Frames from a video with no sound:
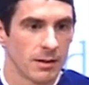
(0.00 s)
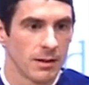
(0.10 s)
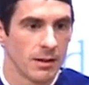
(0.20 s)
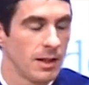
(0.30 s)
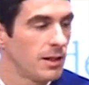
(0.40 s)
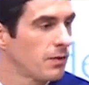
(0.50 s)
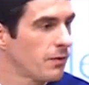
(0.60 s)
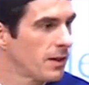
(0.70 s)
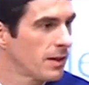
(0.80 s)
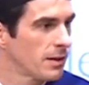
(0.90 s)
In as
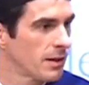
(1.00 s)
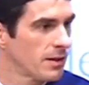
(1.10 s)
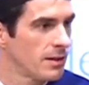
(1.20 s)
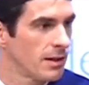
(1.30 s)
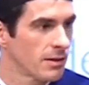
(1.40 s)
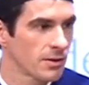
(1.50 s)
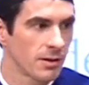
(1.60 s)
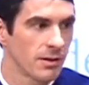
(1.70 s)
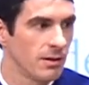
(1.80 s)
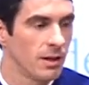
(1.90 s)
far as they are
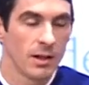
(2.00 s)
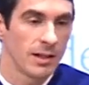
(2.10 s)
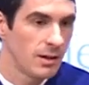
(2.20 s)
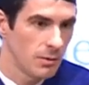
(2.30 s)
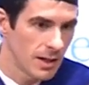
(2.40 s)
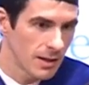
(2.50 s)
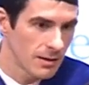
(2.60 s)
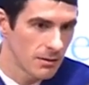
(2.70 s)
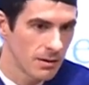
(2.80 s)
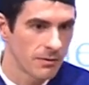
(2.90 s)
certain, they do not
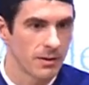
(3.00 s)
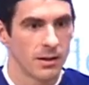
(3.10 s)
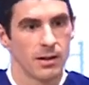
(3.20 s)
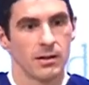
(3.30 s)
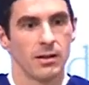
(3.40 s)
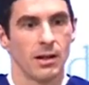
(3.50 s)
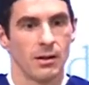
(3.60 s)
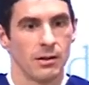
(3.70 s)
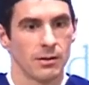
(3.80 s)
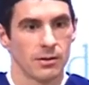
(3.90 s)
refer to the
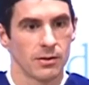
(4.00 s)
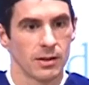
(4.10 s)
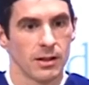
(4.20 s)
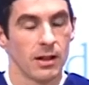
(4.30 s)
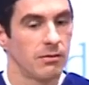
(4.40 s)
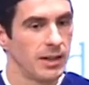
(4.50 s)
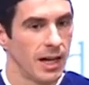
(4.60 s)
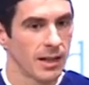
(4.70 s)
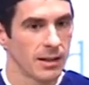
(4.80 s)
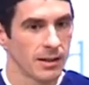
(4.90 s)
laws of
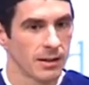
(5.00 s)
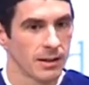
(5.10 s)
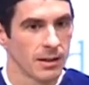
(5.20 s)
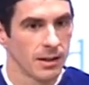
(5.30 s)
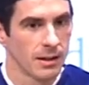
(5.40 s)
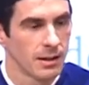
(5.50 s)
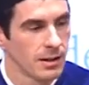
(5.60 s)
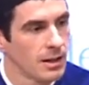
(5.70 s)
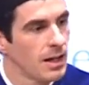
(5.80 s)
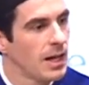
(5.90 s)
reality.
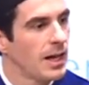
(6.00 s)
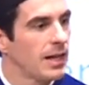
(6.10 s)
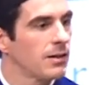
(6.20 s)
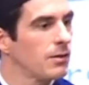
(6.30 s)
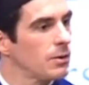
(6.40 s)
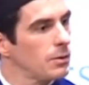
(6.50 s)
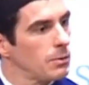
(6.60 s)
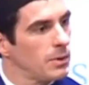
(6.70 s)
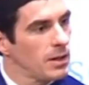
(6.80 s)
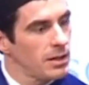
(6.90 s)
And
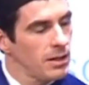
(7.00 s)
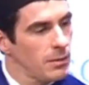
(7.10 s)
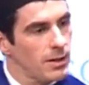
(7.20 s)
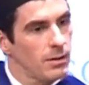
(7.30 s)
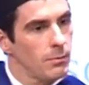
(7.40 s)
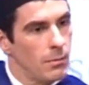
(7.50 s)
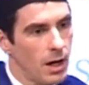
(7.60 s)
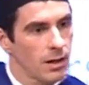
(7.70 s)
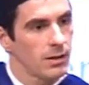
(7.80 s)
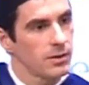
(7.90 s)
when you think about
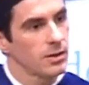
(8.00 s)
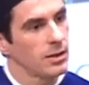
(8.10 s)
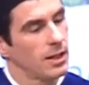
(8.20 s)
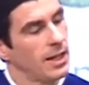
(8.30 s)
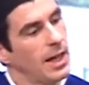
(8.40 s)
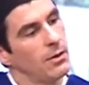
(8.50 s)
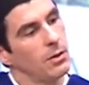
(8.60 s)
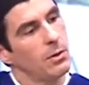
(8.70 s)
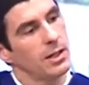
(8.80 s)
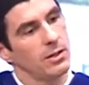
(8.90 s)
models and how
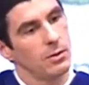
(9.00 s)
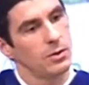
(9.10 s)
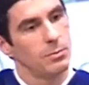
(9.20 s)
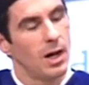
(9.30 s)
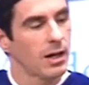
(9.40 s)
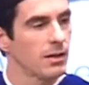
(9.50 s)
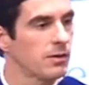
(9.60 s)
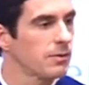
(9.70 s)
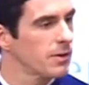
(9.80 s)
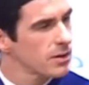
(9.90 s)
you want to use
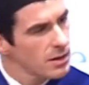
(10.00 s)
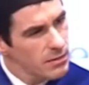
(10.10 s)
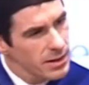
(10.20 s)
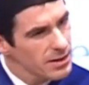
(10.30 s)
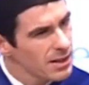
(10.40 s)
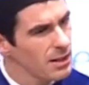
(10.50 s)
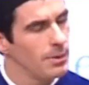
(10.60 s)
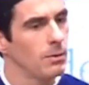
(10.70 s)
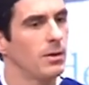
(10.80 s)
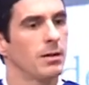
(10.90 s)
models, first off, let's think
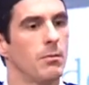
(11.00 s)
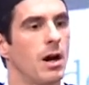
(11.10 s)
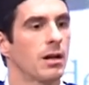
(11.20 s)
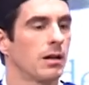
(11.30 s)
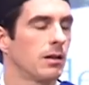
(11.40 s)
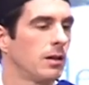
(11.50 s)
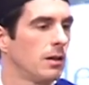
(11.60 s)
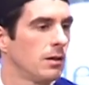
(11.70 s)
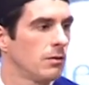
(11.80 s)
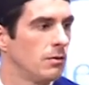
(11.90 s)
about what a model
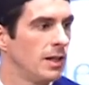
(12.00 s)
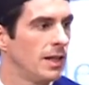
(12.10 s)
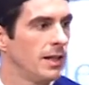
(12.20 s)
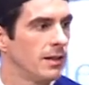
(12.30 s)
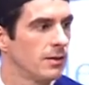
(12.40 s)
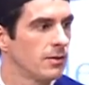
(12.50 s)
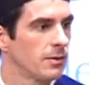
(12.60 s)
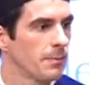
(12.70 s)
really is.